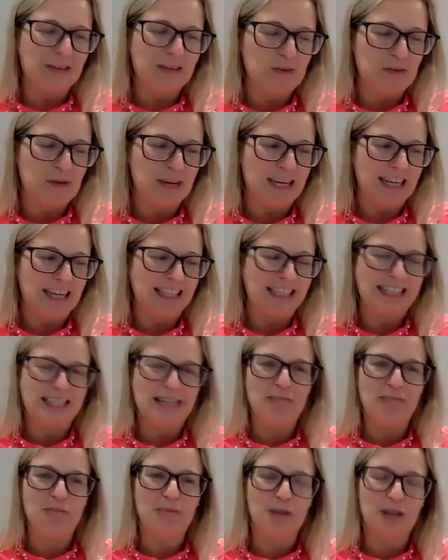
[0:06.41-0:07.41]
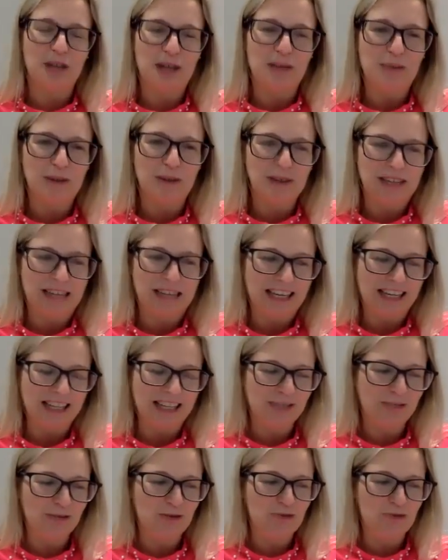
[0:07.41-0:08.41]
week's Embody
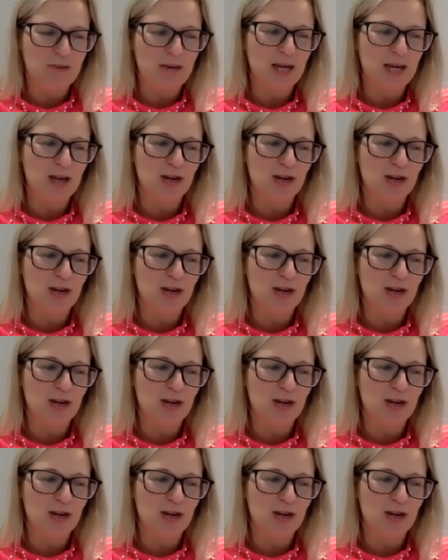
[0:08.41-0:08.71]
podcast with me,